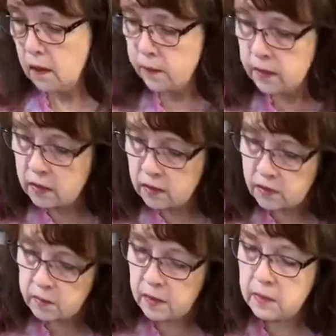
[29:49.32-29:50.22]
let me
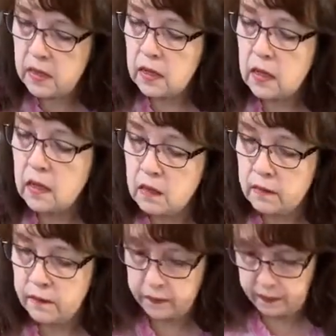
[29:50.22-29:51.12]
use my mini.
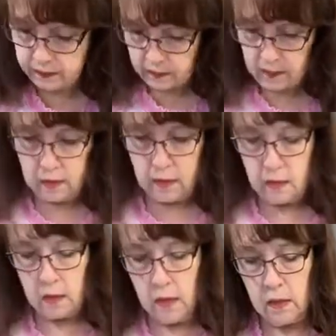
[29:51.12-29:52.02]

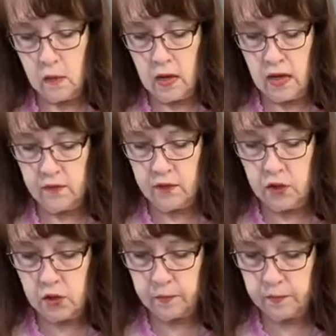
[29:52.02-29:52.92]
Okay, so I have
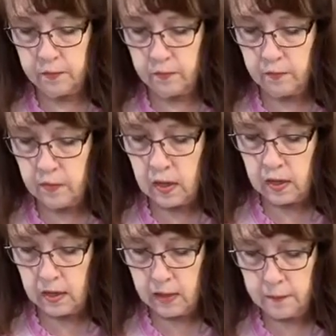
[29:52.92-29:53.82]

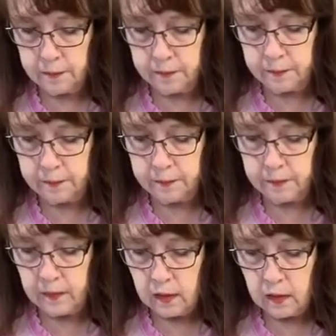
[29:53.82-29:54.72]
my
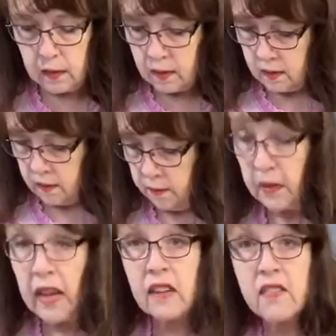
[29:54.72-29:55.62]
black